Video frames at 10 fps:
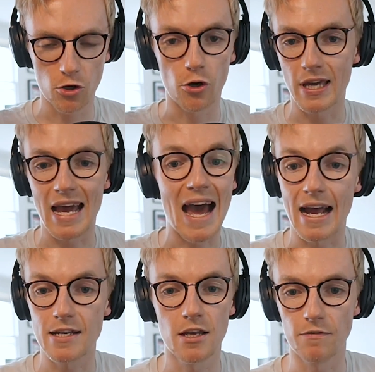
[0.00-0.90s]
cooking
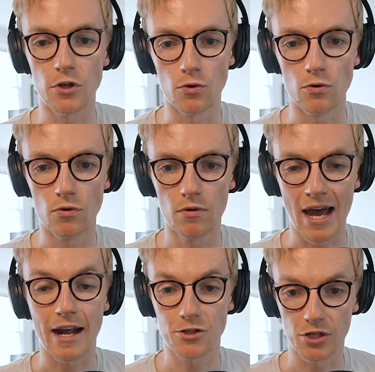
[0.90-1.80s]
hacks have you
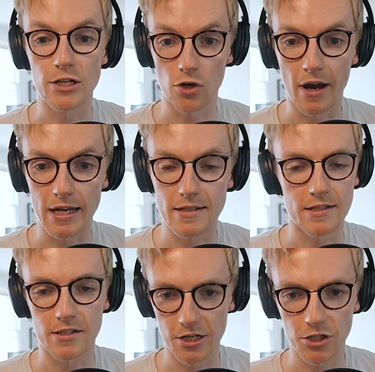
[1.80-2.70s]
actually tried
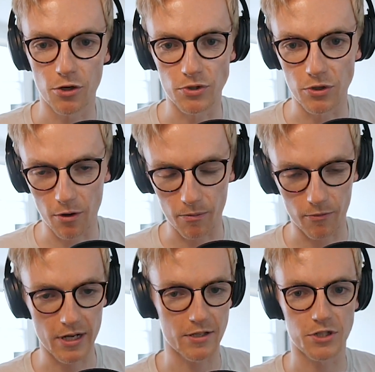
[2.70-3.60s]
since I showed you them,
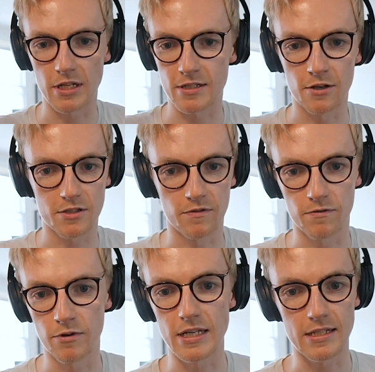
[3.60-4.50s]
right? So she does lots
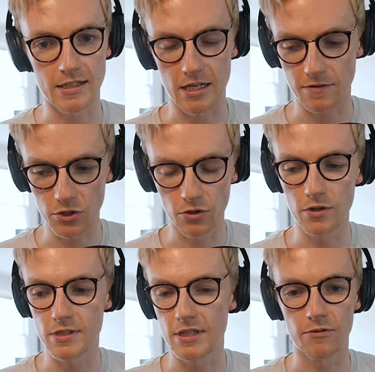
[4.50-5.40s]
of really successful
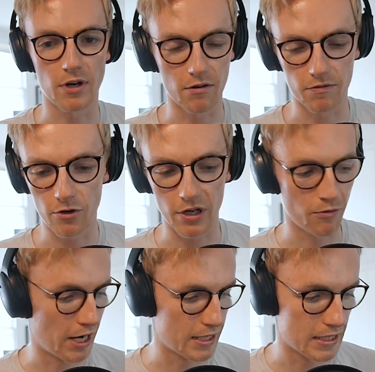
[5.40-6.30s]
shorts, different kind of
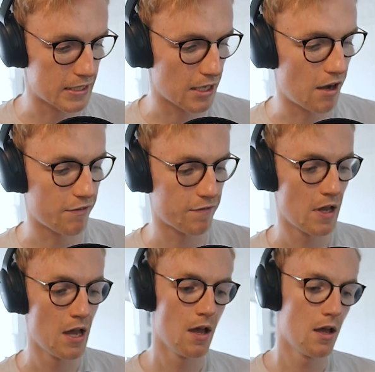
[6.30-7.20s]
cooking related stuff,
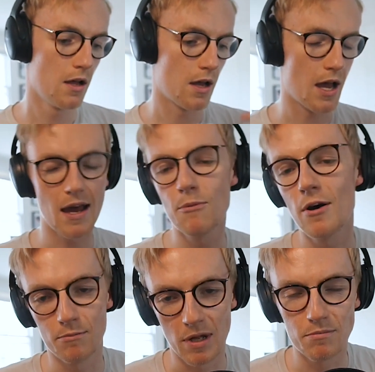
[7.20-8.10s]

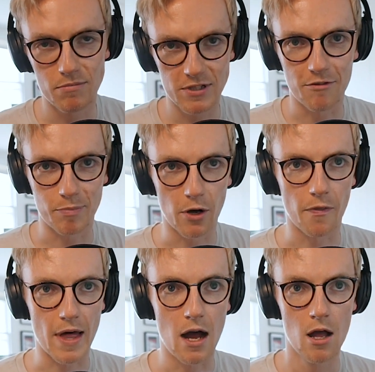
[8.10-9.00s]
and stuff
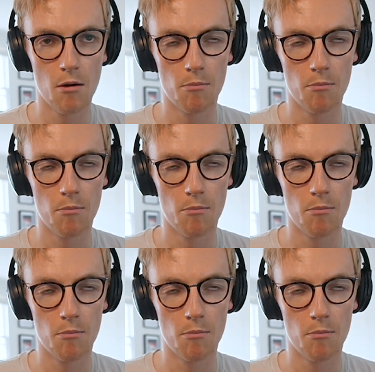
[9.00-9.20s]
beyond that.